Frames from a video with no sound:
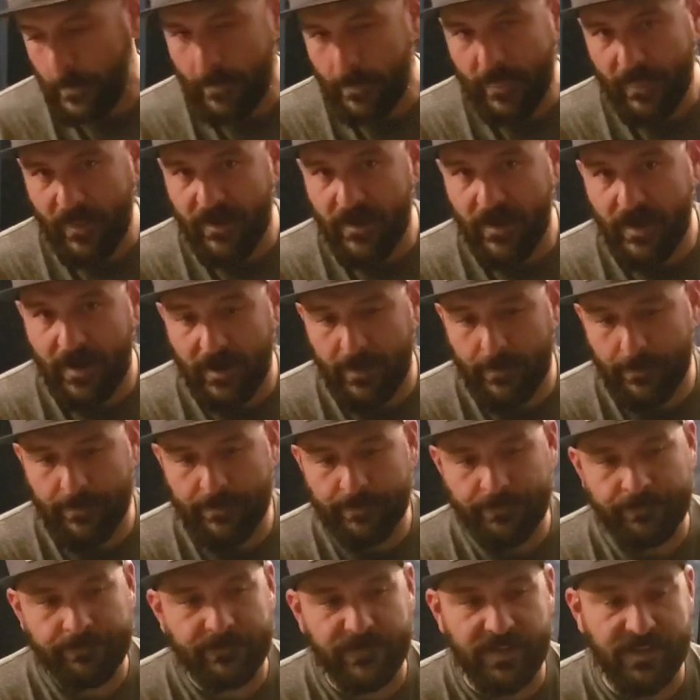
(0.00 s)

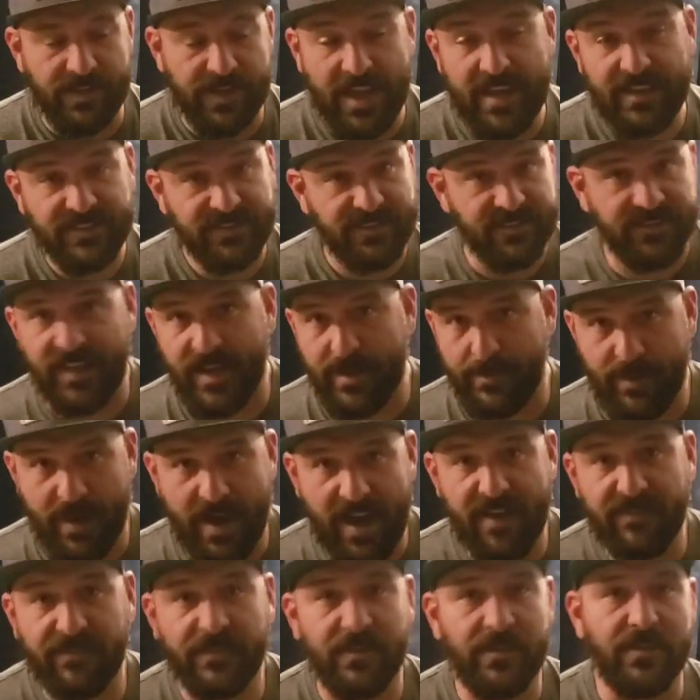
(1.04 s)
The next step
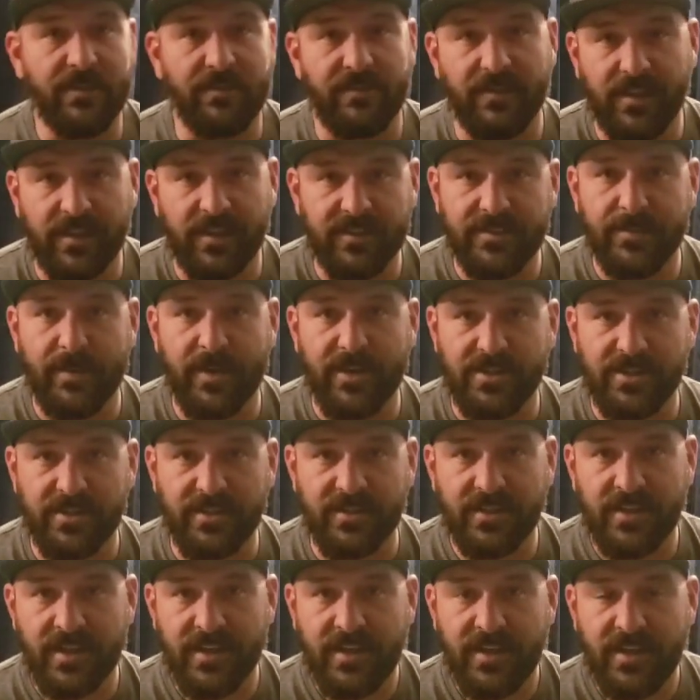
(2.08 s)
after the VIN
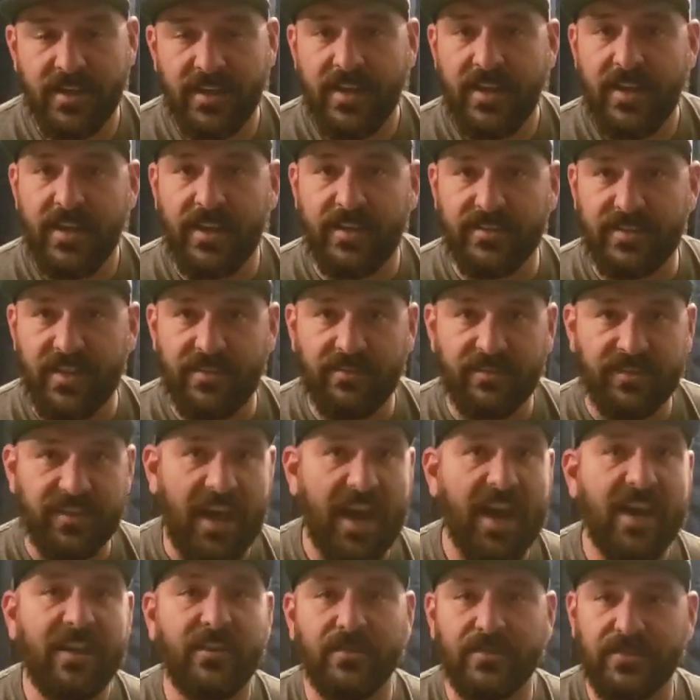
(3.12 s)
inspection is to have a
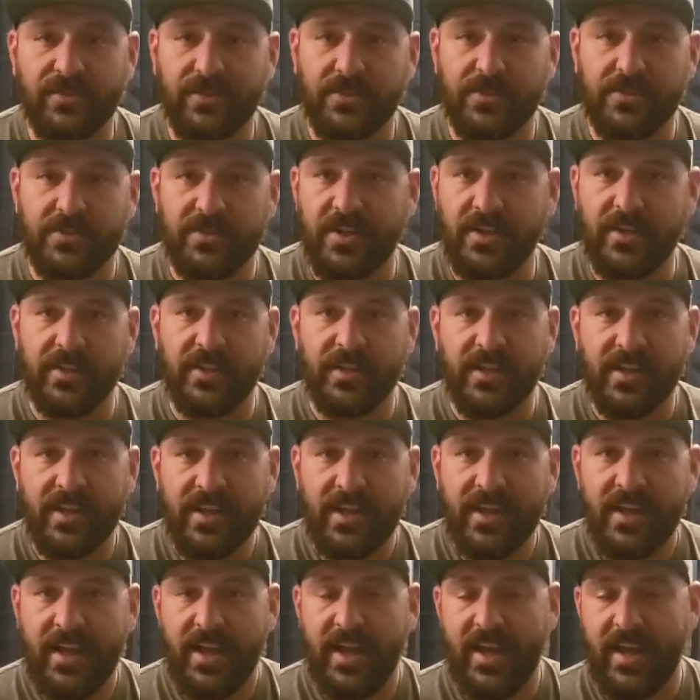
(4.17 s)
title search done,
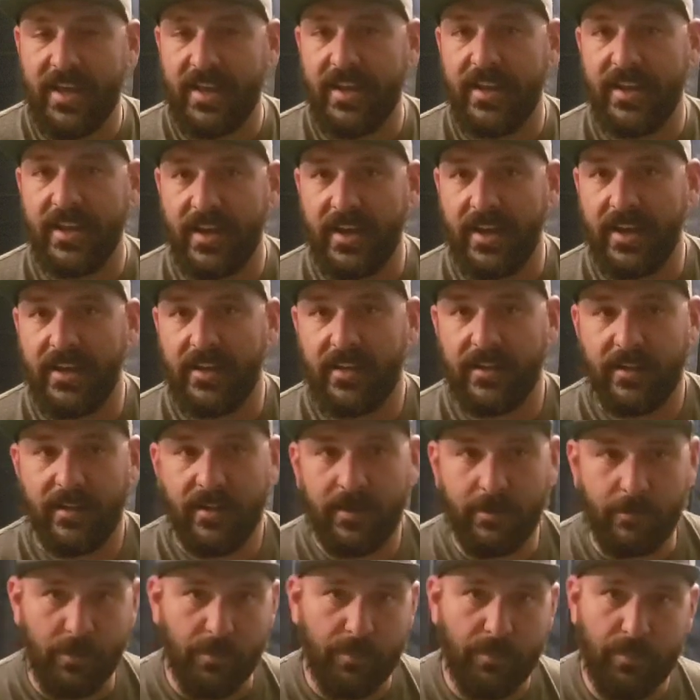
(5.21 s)
and I'm
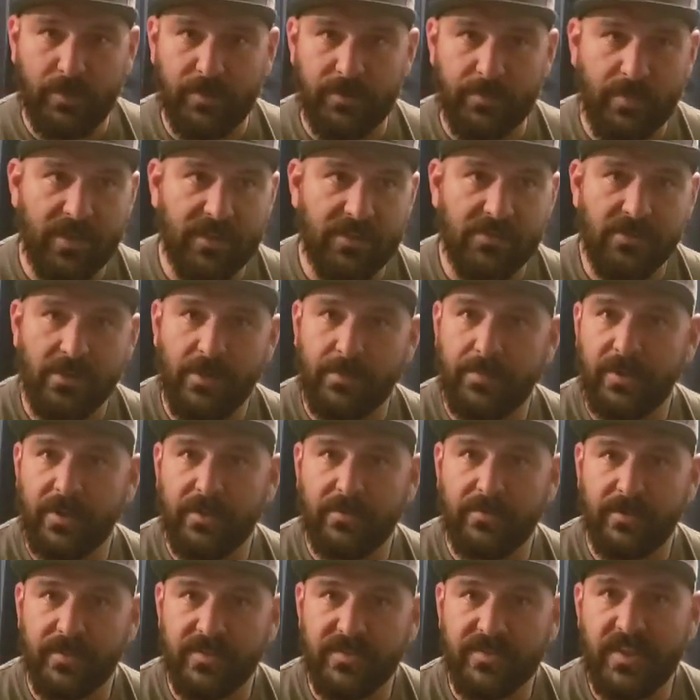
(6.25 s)
gonna put the picture up here
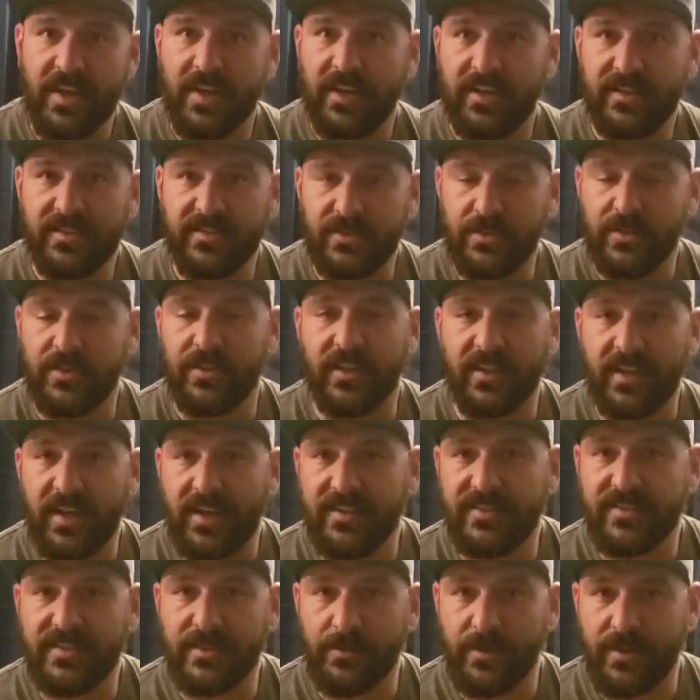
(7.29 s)
for a second so you can kind of
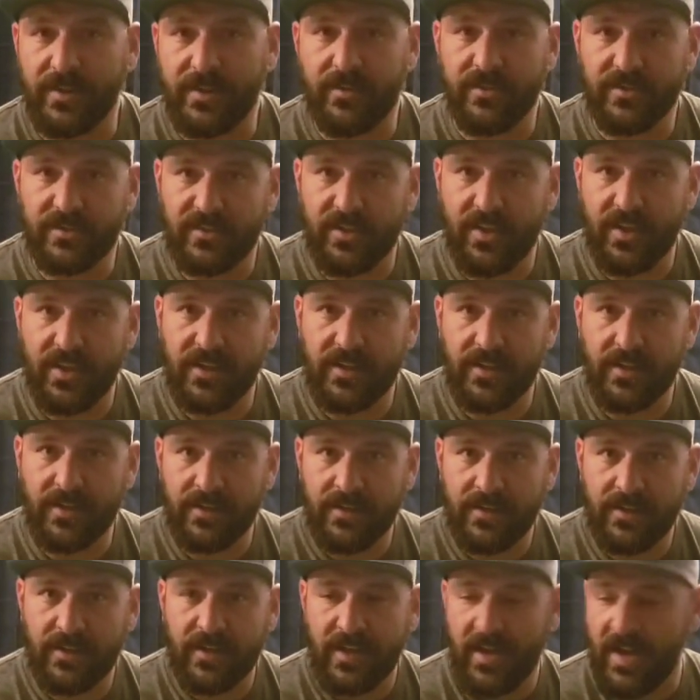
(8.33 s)
see what it looks like.
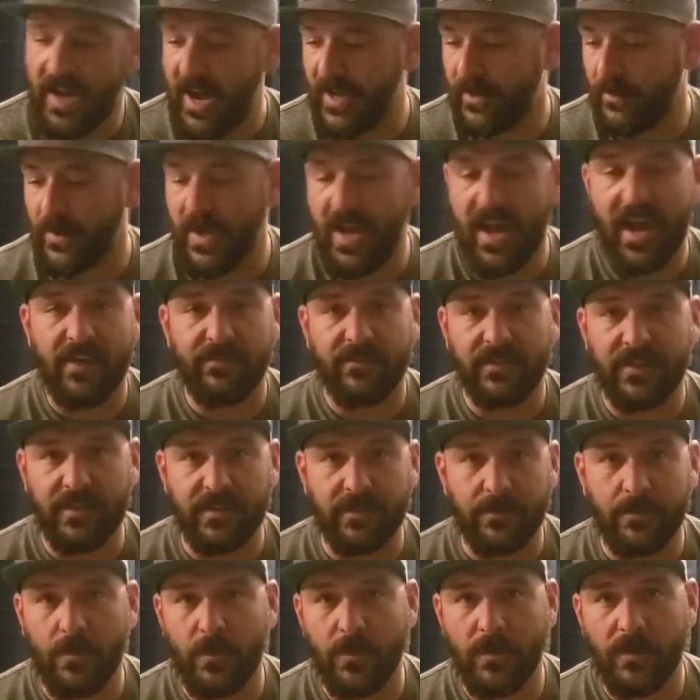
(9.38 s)
I don't have it
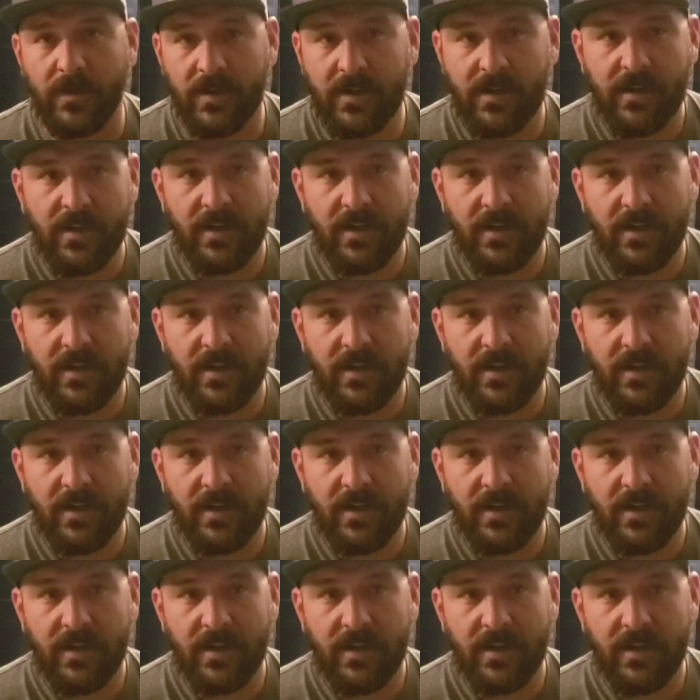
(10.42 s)
anymore,